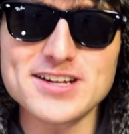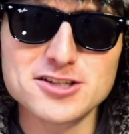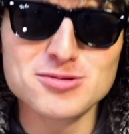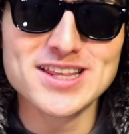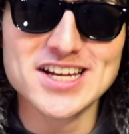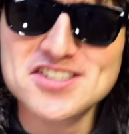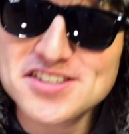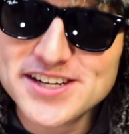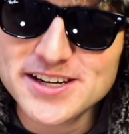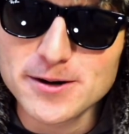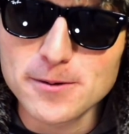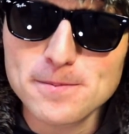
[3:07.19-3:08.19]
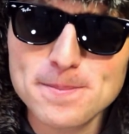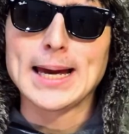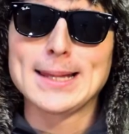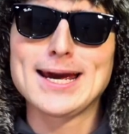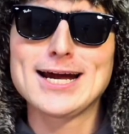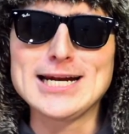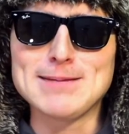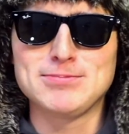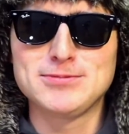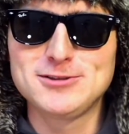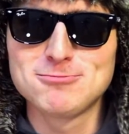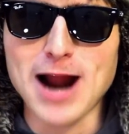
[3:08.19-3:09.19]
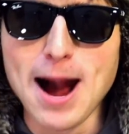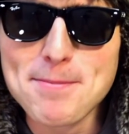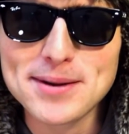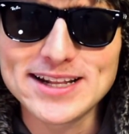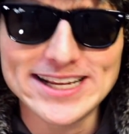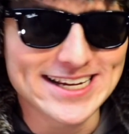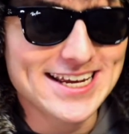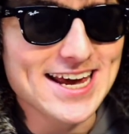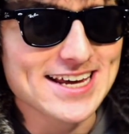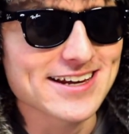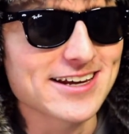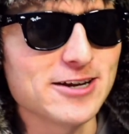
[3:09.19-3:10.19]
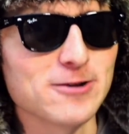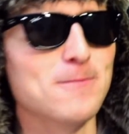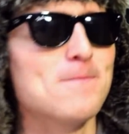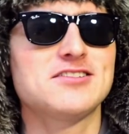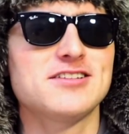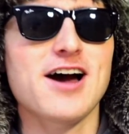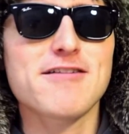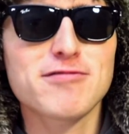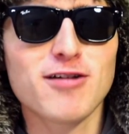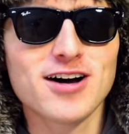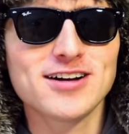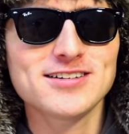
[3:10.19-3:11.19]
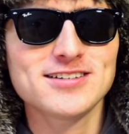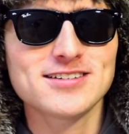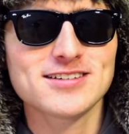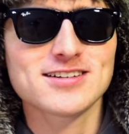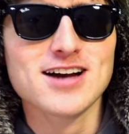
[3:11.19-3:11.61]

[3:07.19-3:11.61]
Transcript: is when they see you, they end up rapidly kicking you. It's not fun.